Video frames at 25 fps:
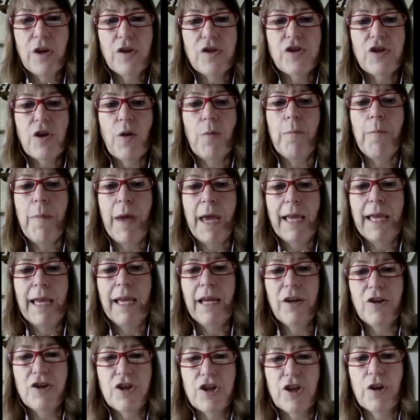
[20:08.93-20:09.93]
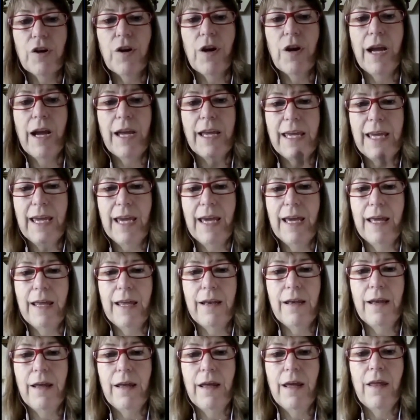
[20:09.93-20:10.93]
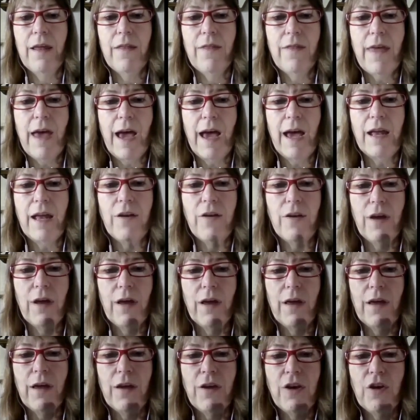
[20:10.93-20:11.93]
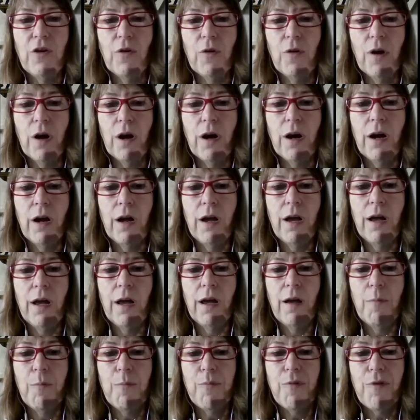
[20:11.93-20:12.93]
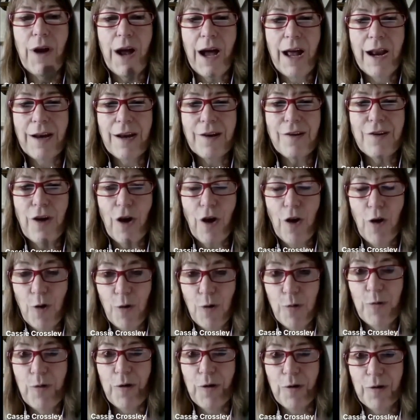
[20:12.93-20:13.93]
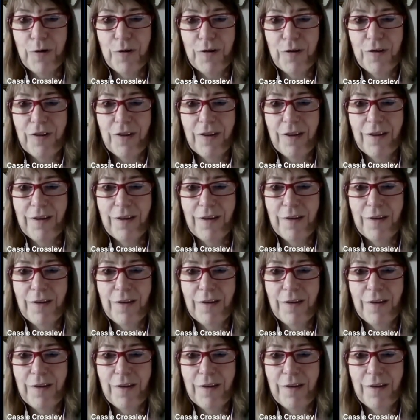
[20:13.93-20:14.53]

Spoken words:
So making sure, again, that your product owners